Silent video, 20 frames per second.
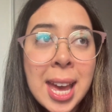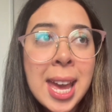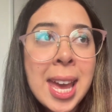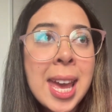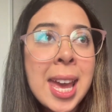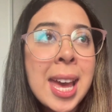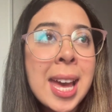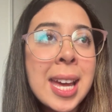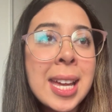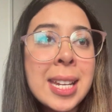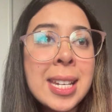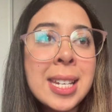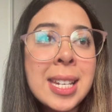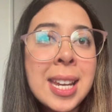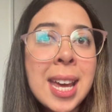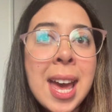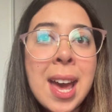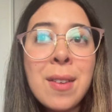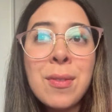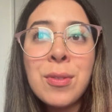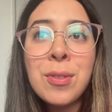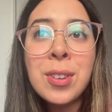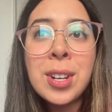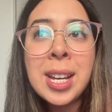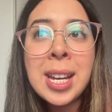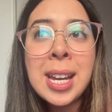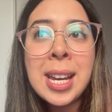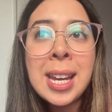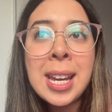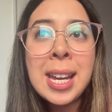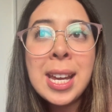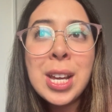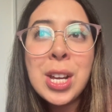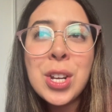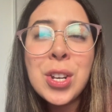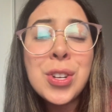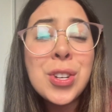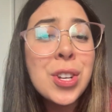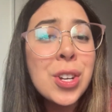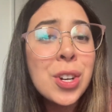and every
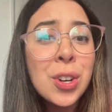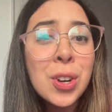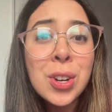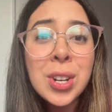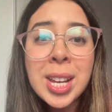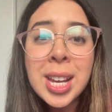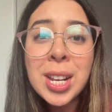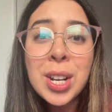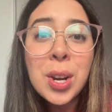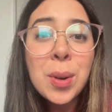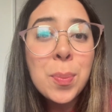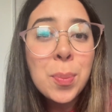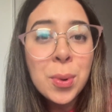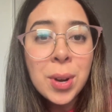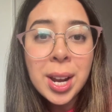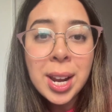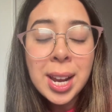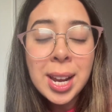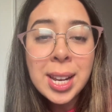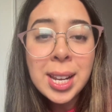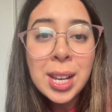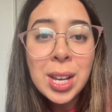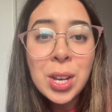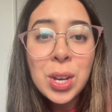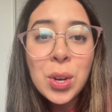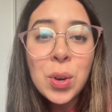neuron in our brain